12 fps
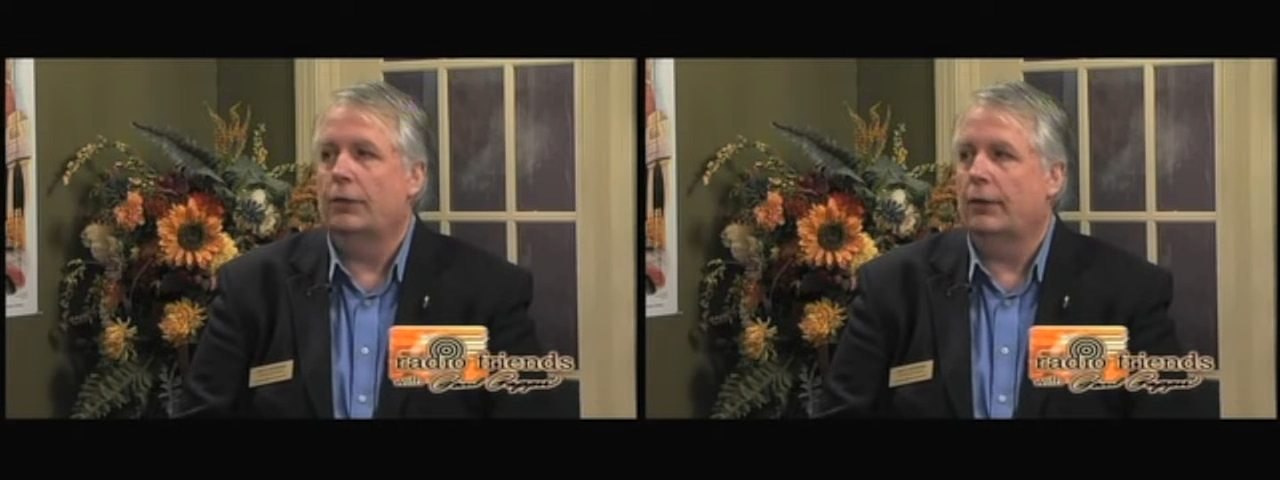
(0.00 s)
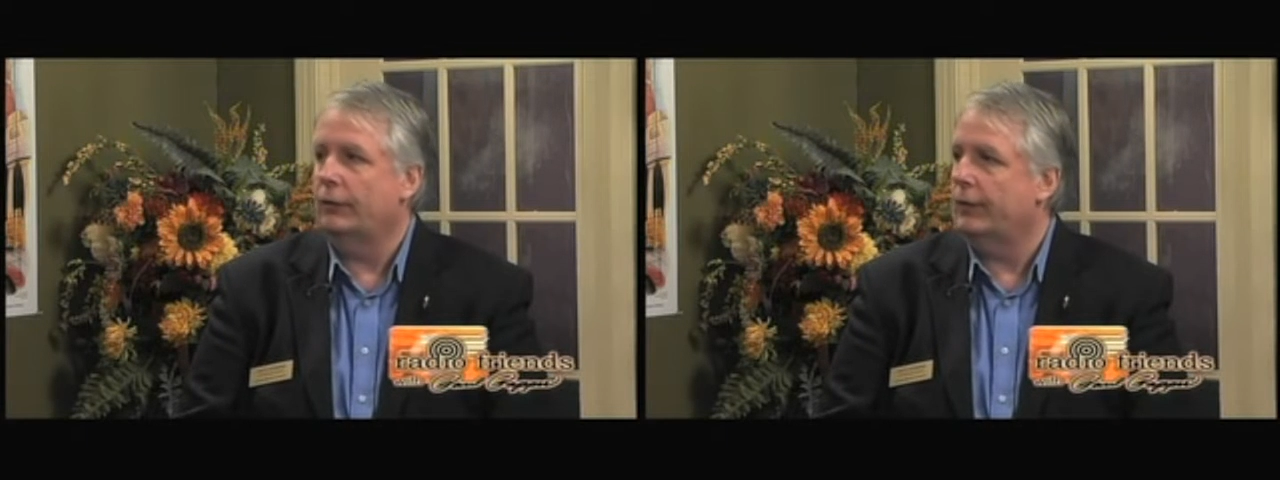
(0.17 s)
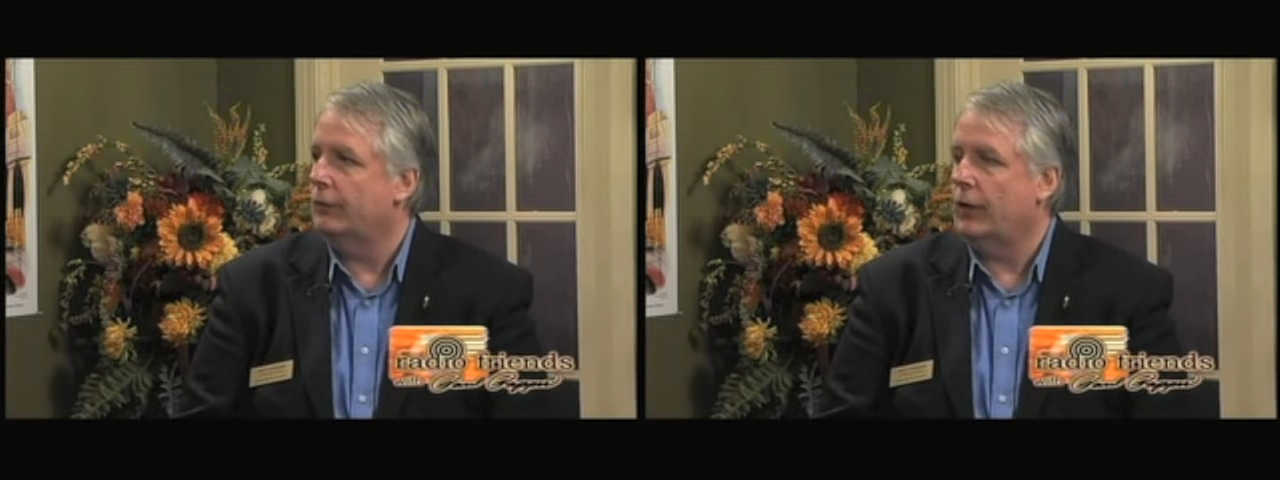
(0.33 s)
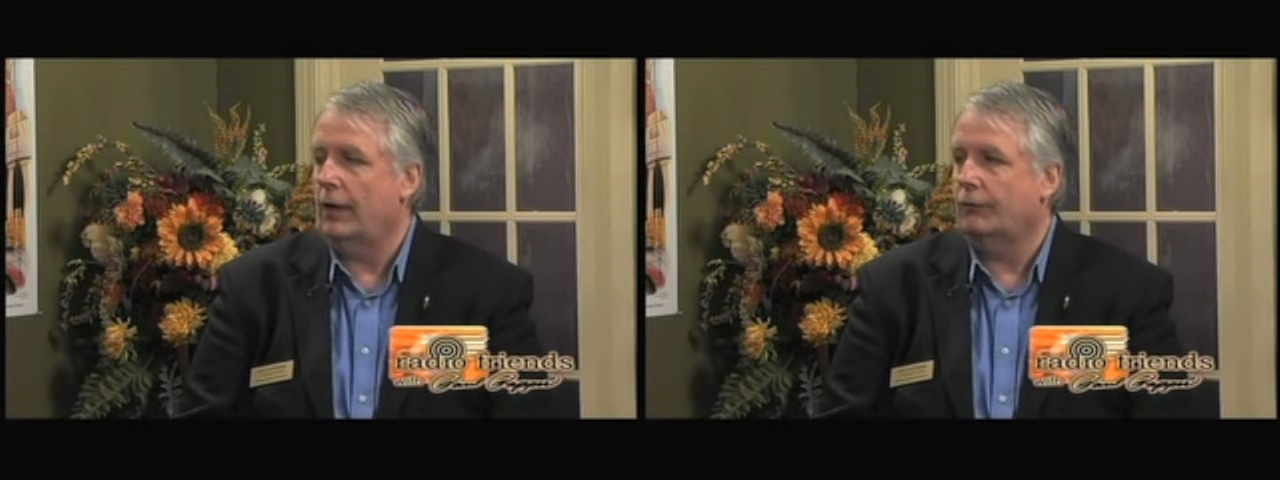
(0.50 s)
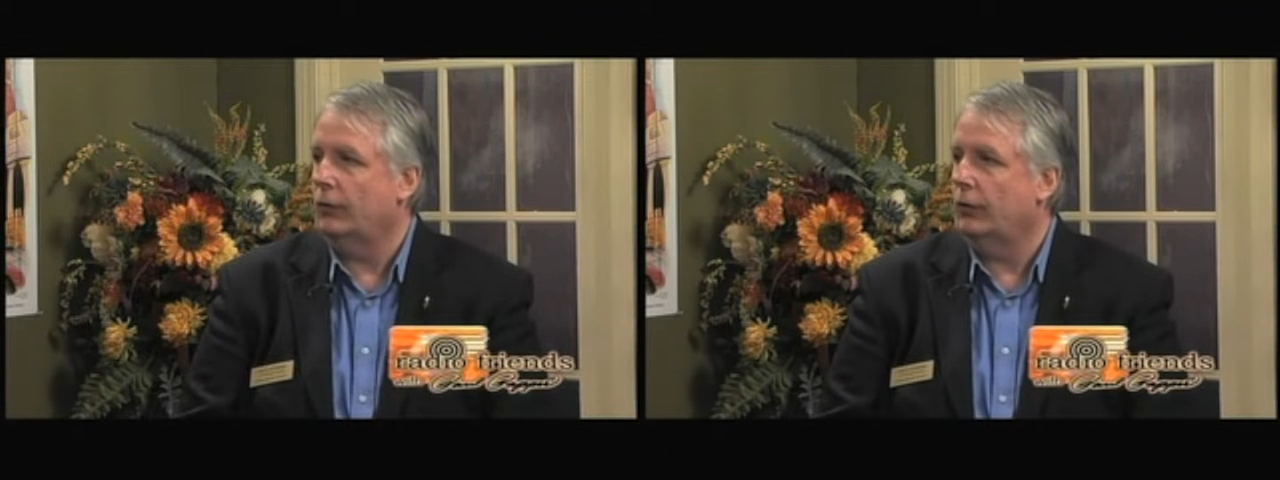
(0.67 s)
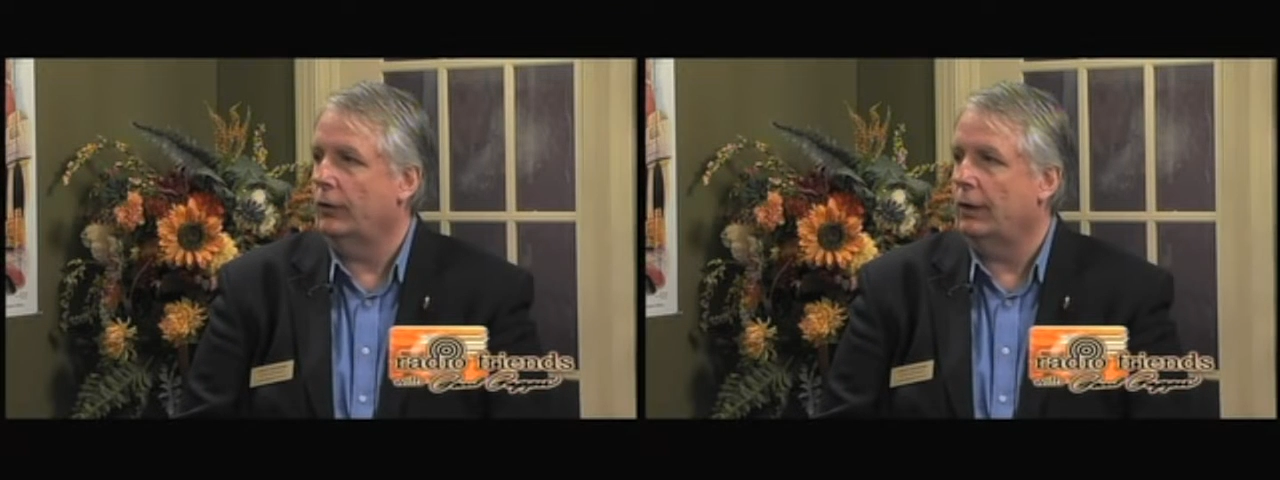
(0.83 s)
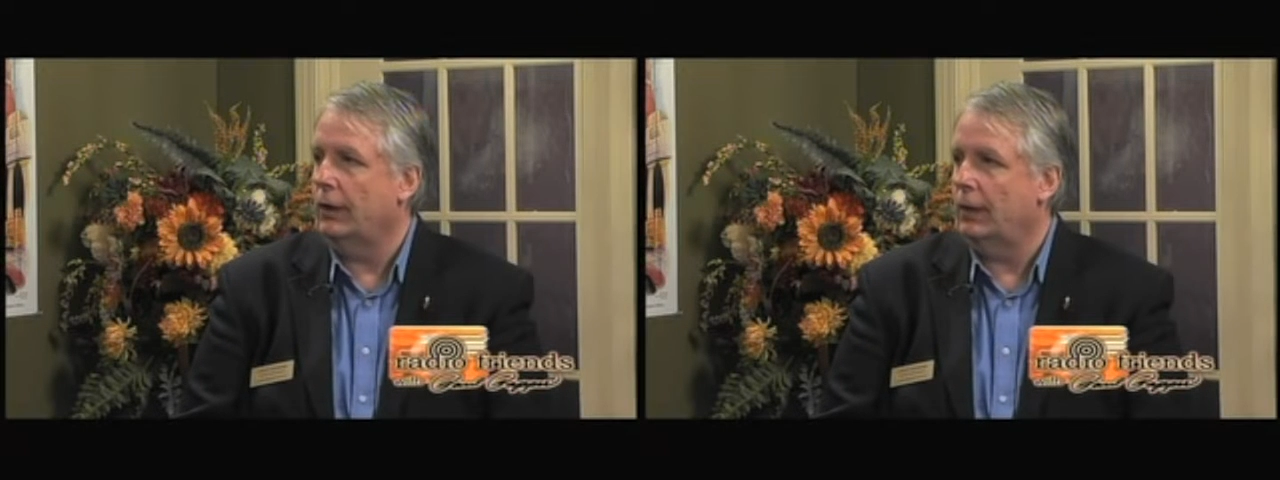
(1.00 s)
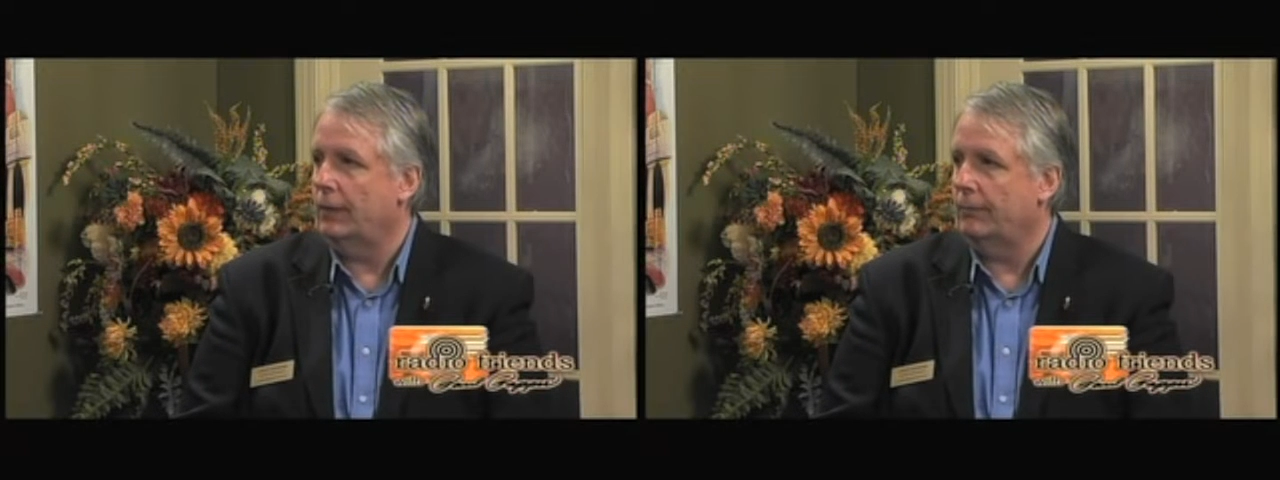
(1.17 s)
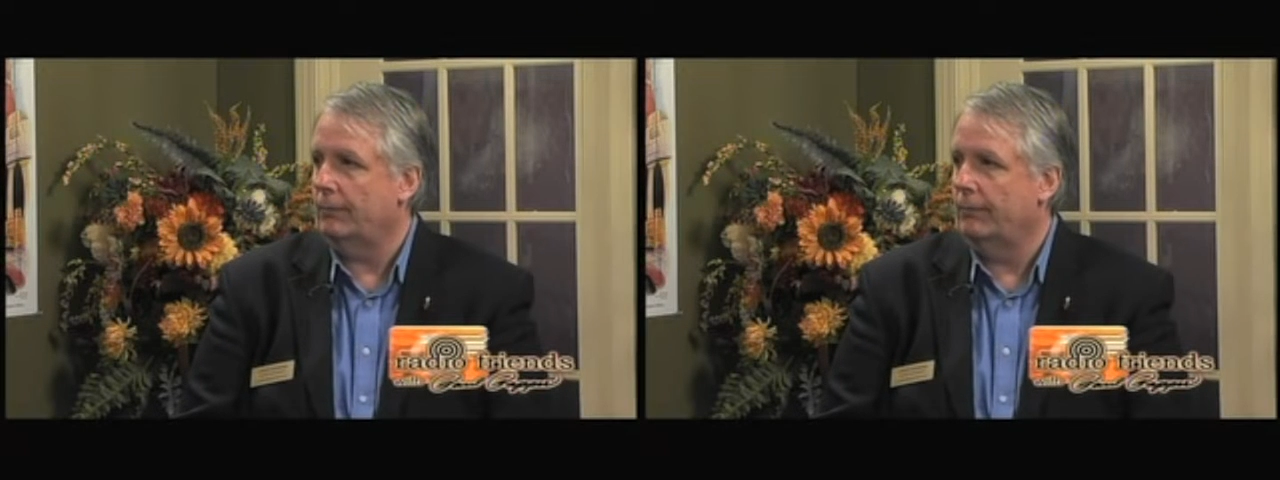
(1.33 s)
they'll never have to look
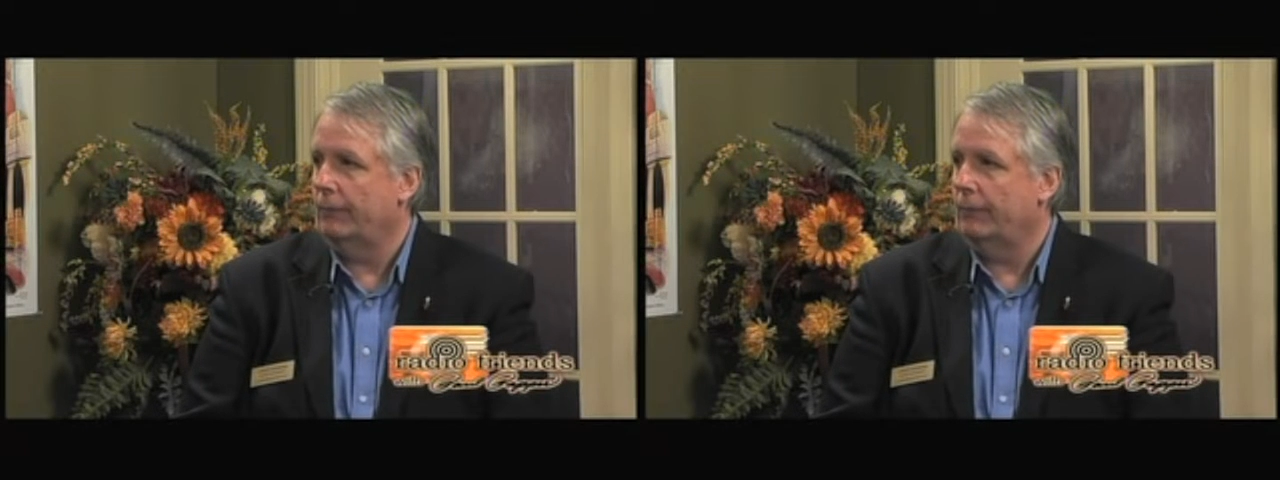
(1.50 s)
again.